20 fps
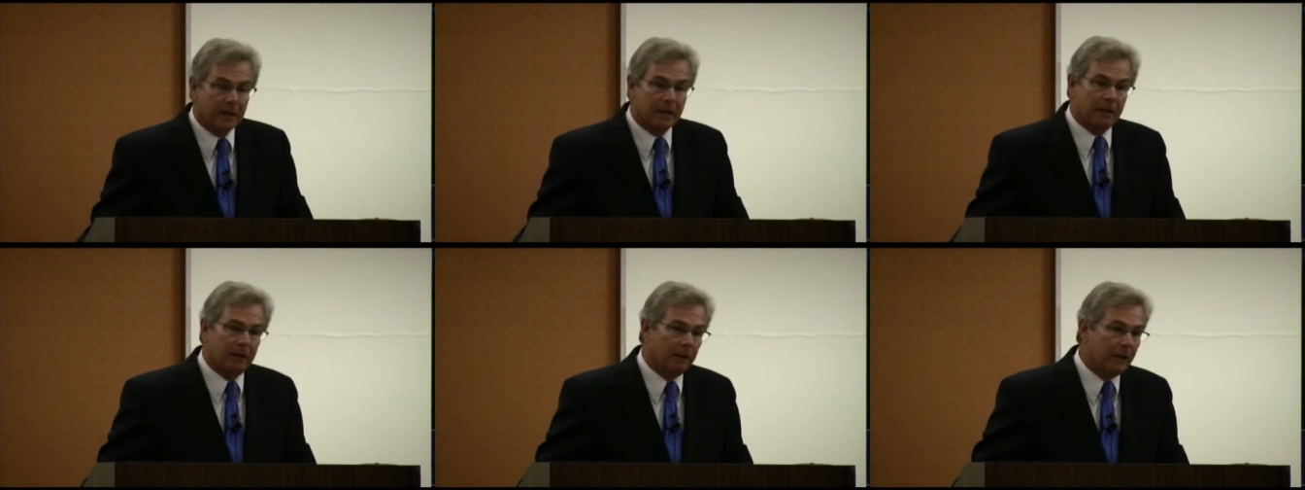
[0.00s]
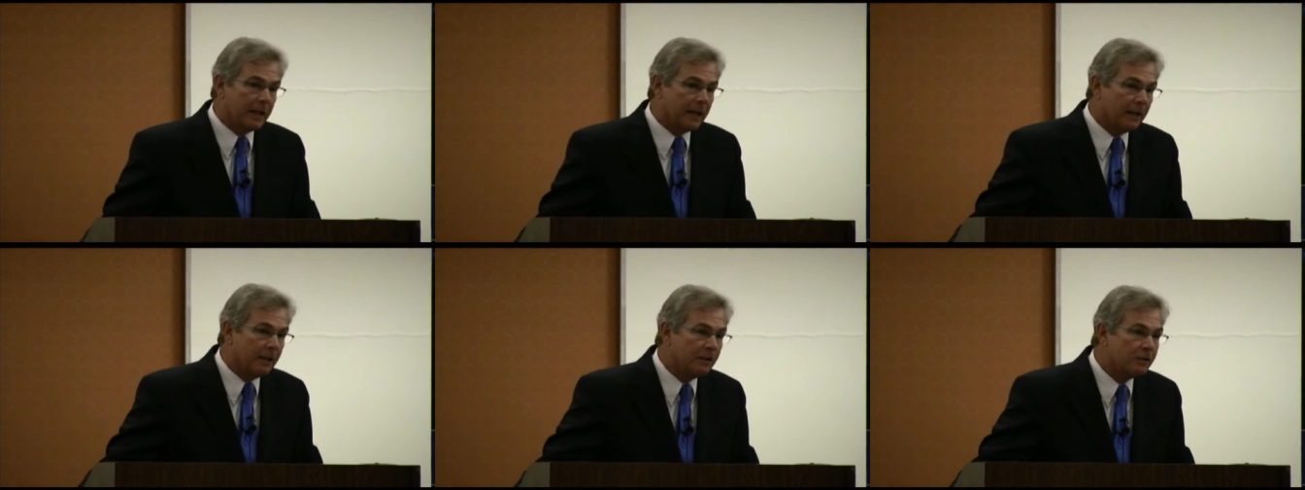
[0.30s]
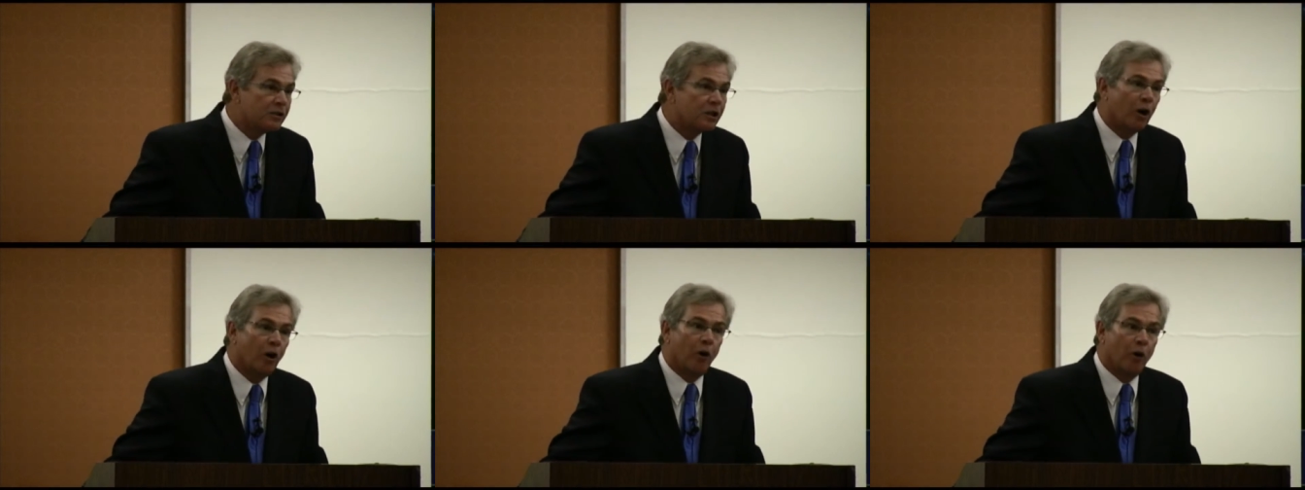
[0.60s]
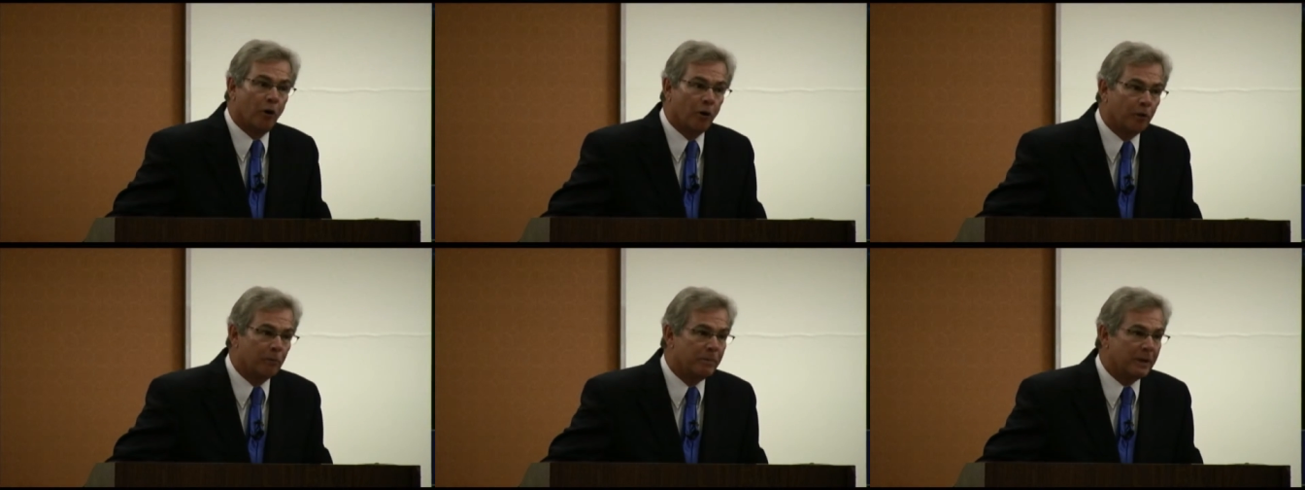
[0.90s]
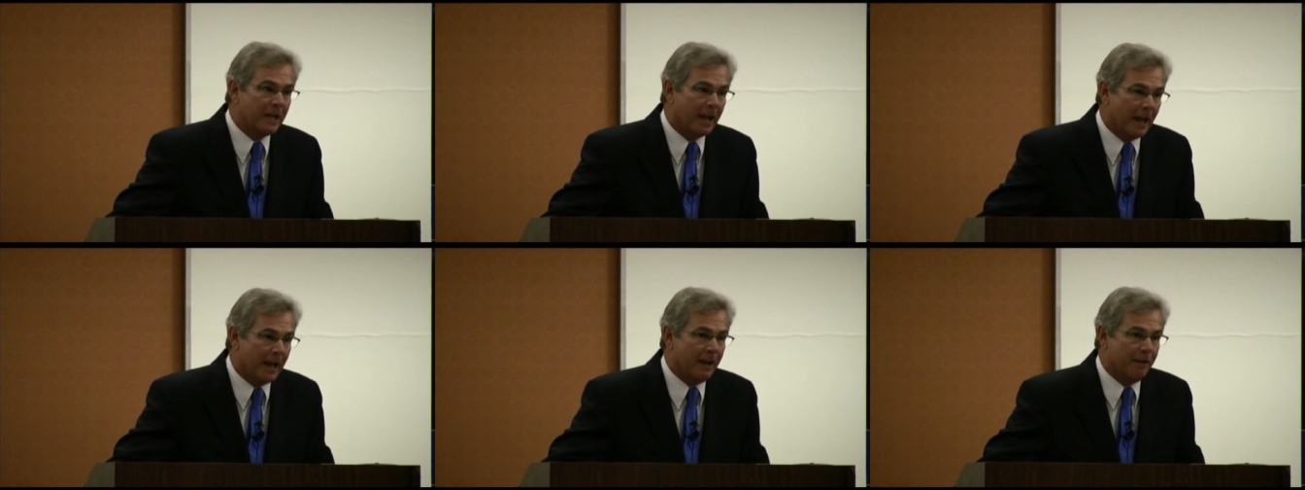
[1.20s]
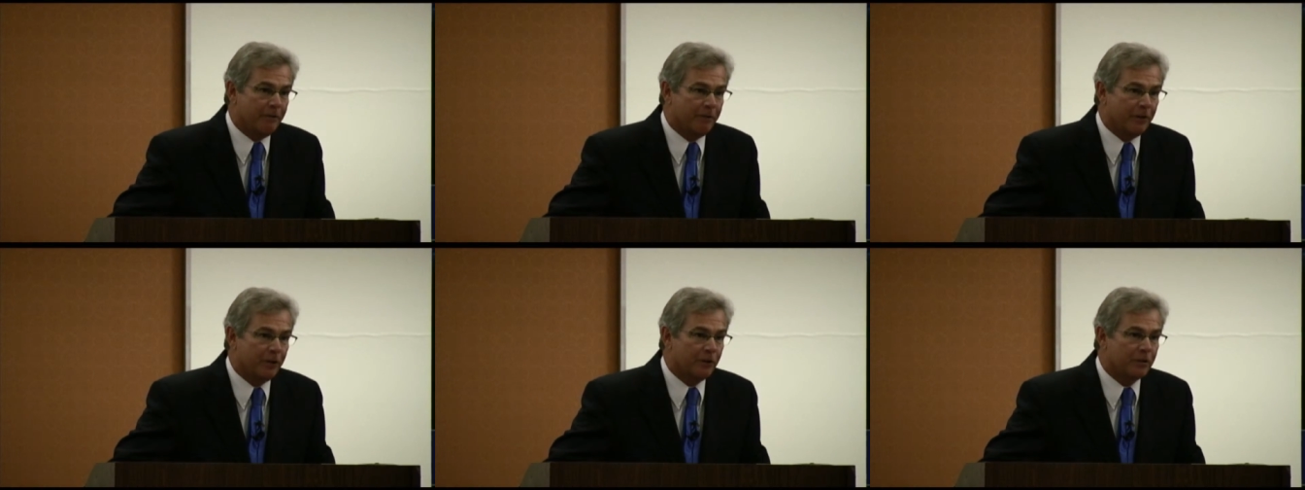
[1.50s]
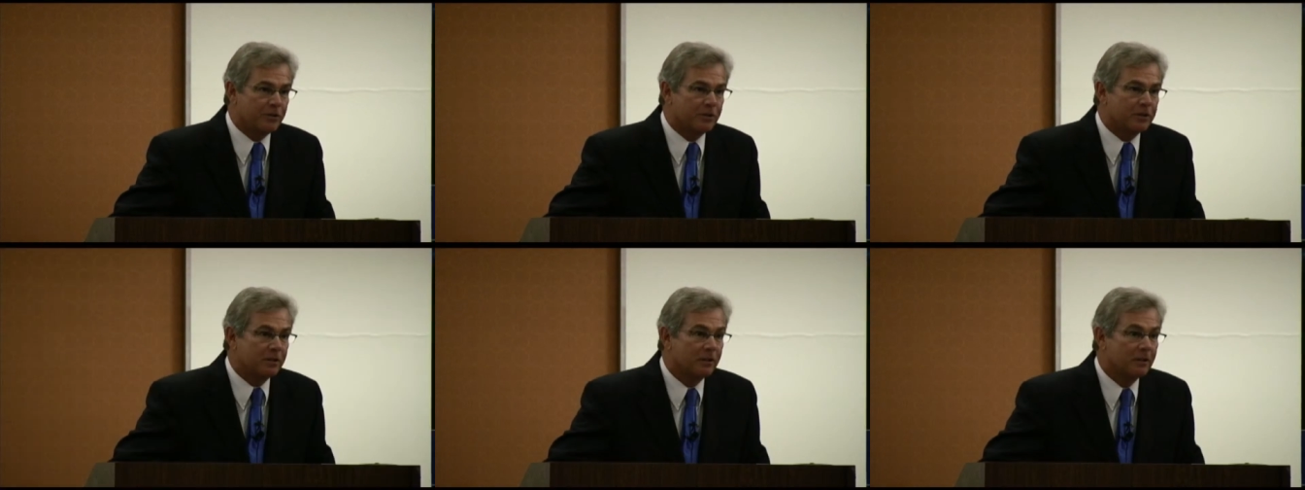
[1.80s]
Clinging to old
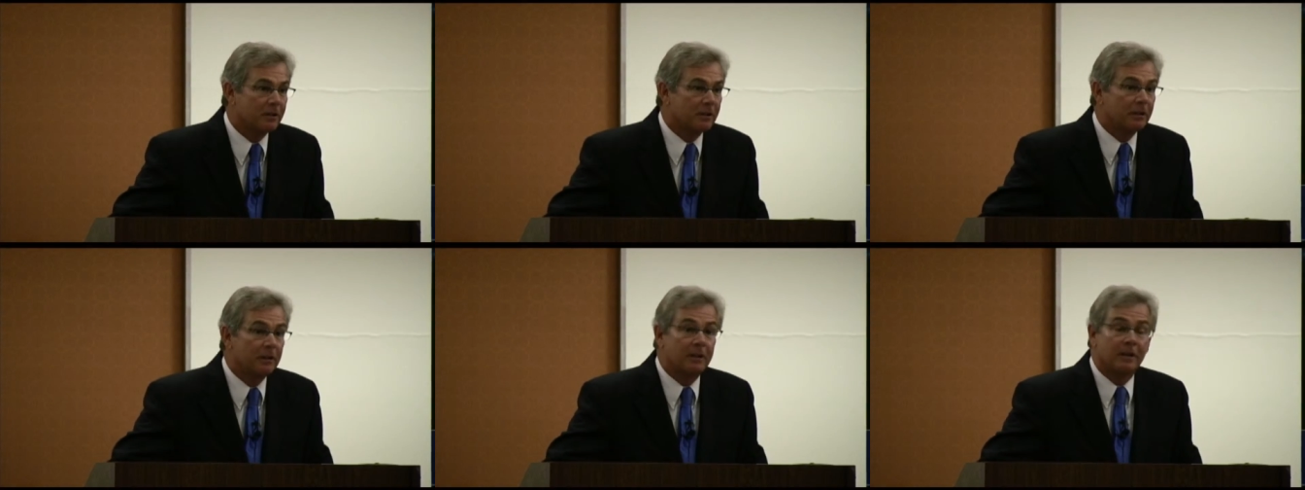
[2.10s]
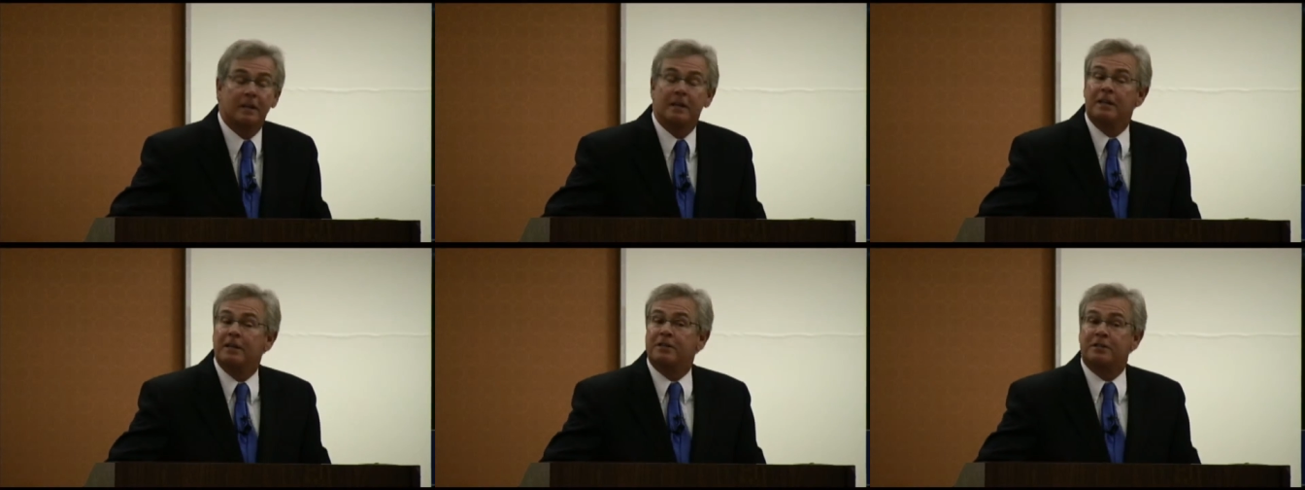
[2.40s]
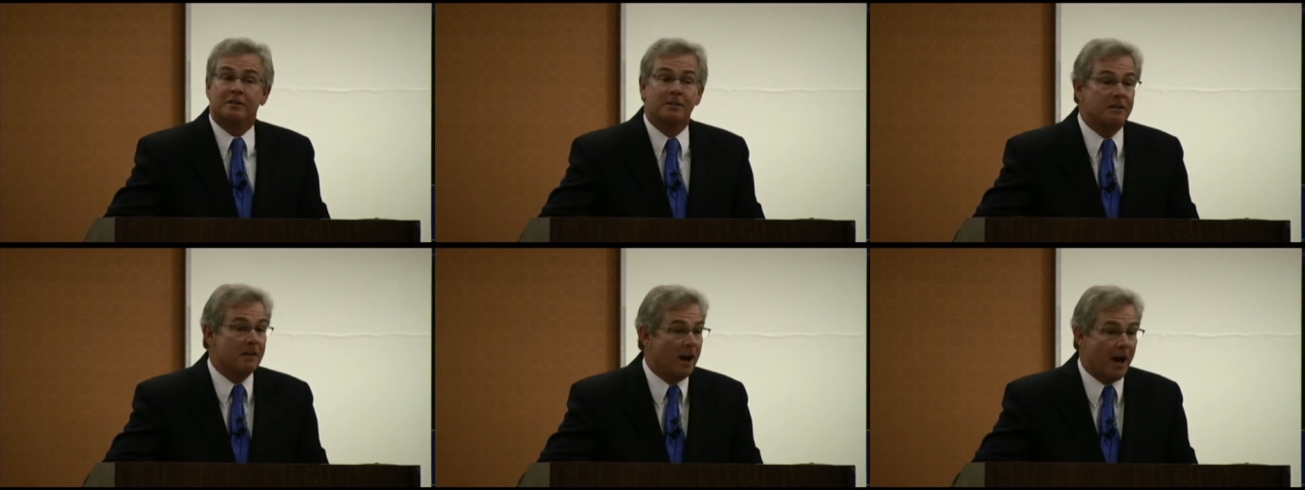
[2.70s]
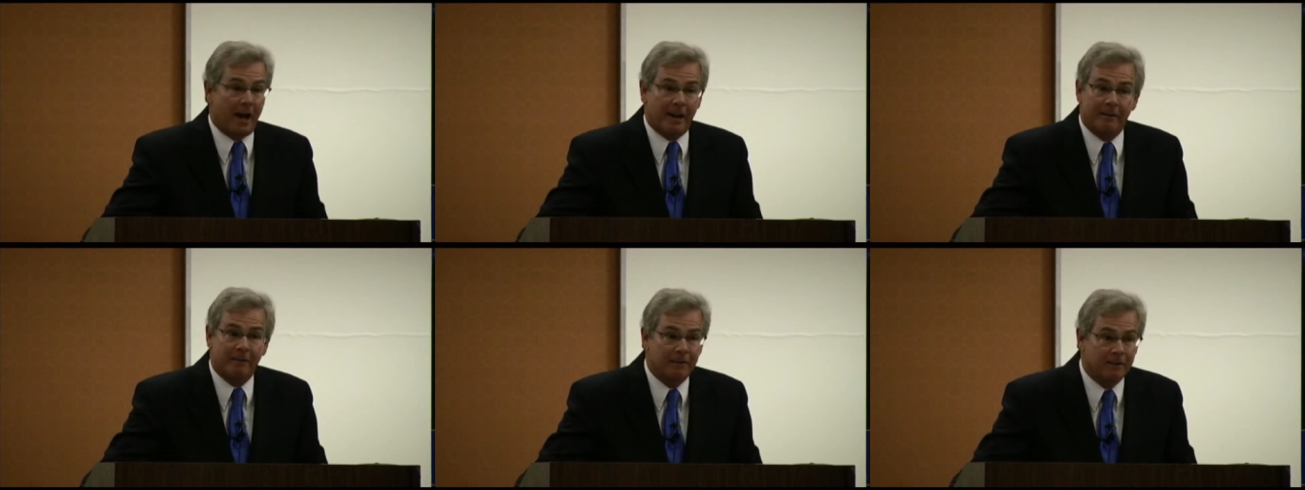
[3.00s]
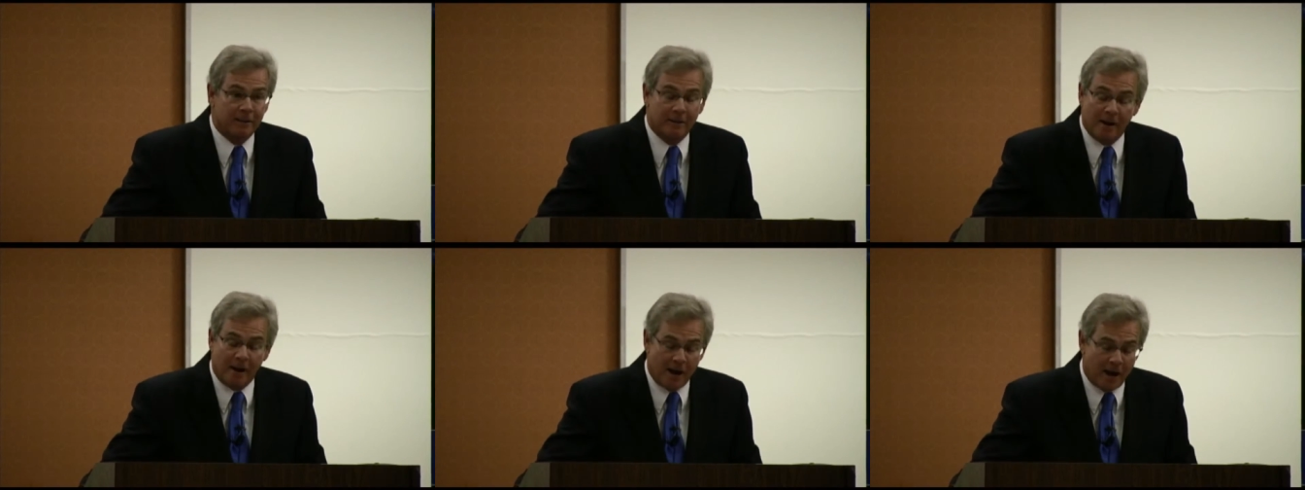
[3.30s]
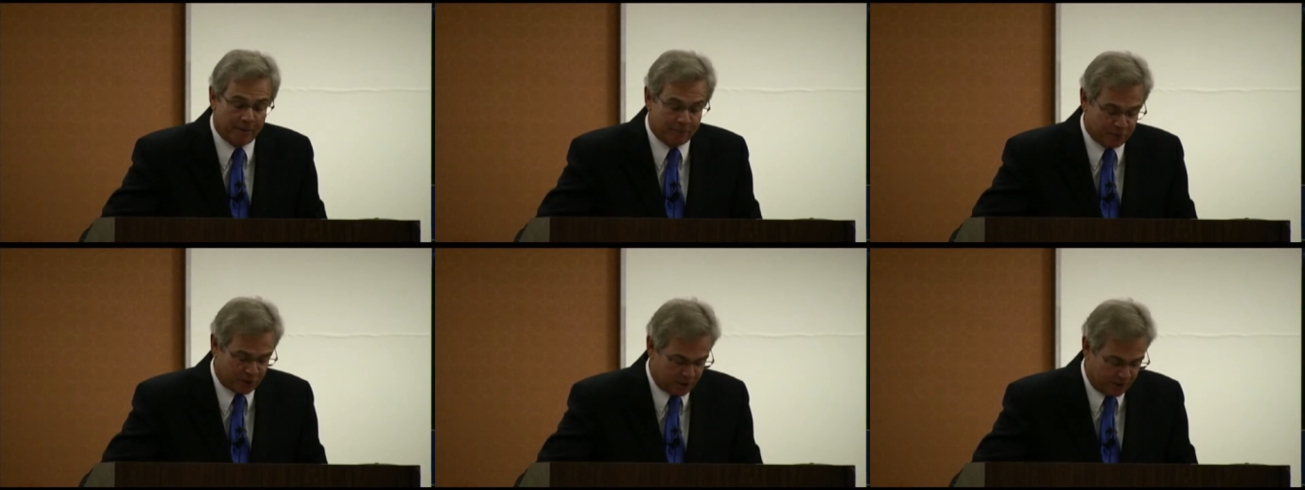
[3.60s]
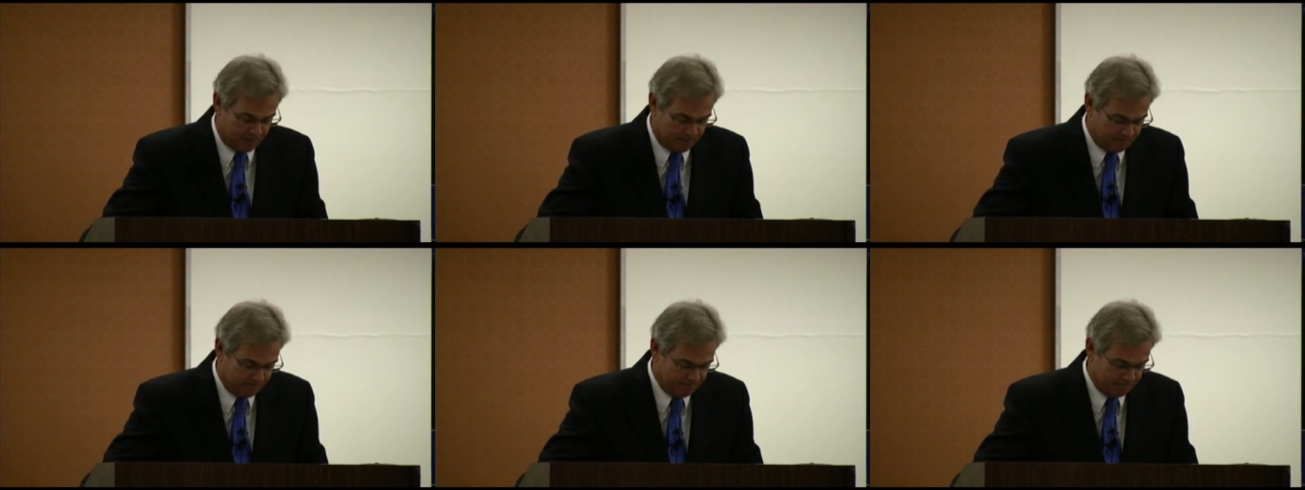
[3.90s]
behaviors is not an
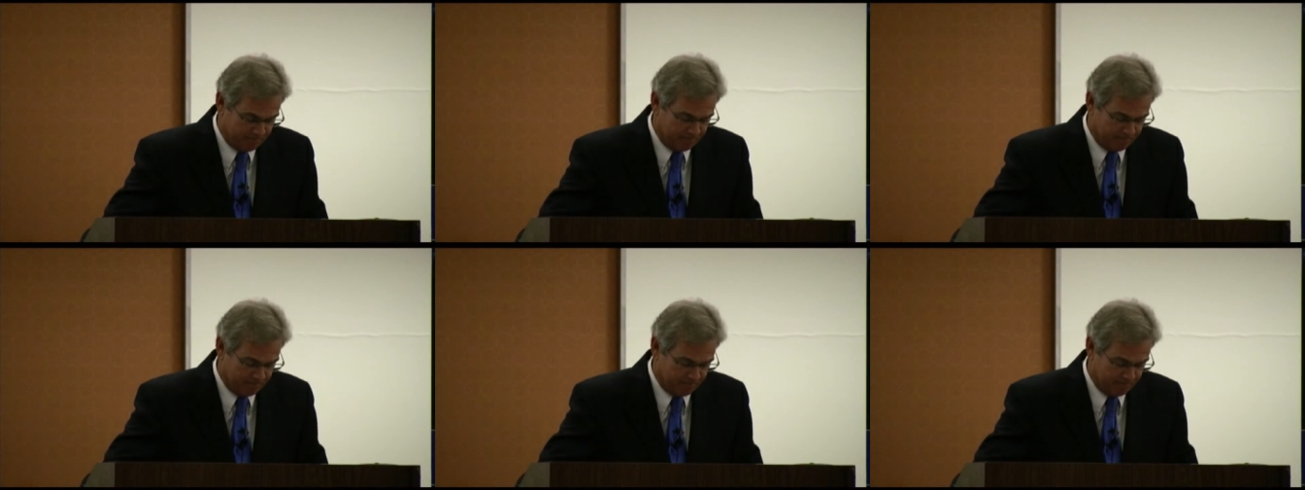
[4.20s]
option.